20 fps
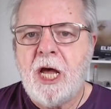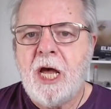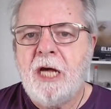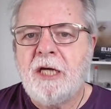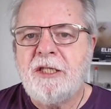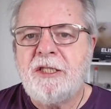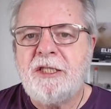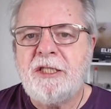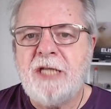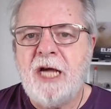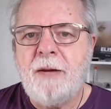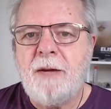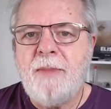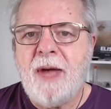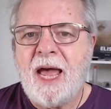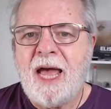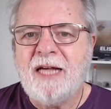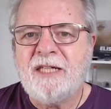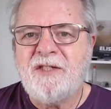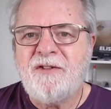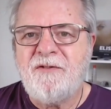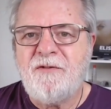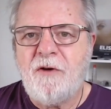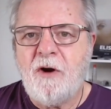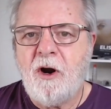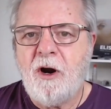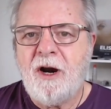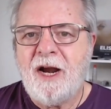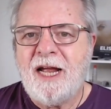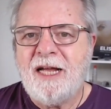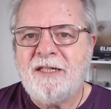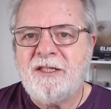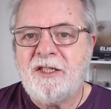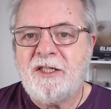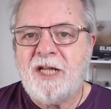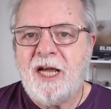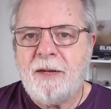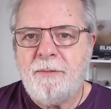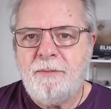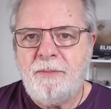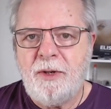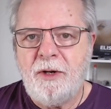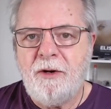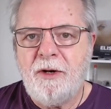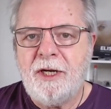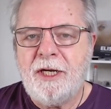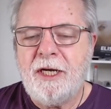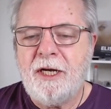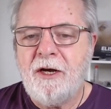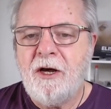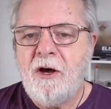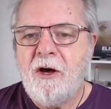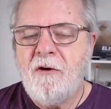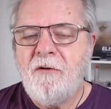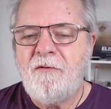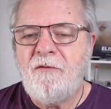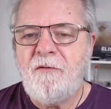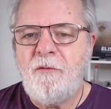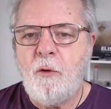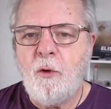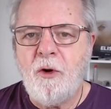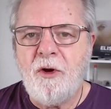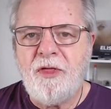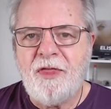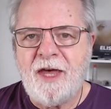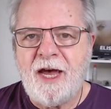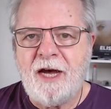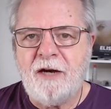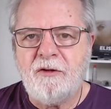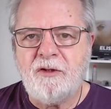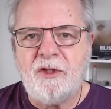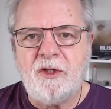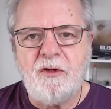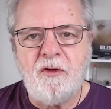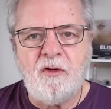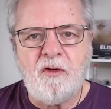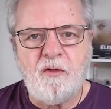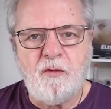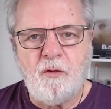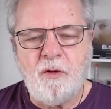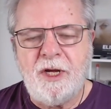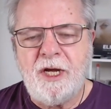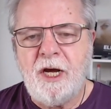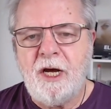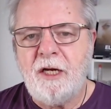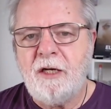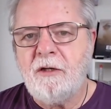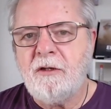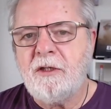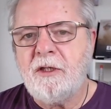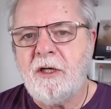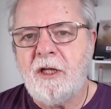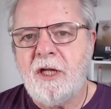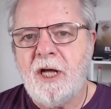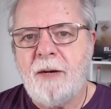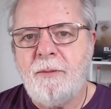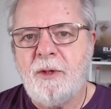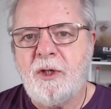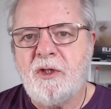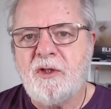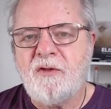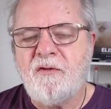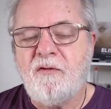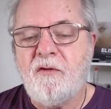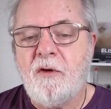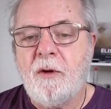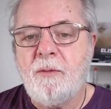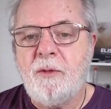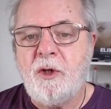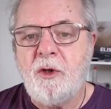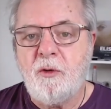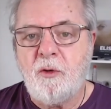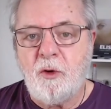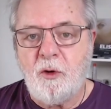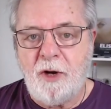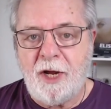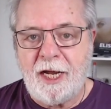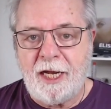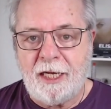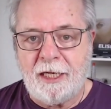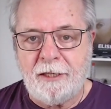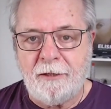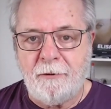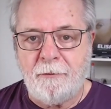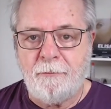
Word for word: some as far as Siberia, 4,300 kilometers from Ukraine.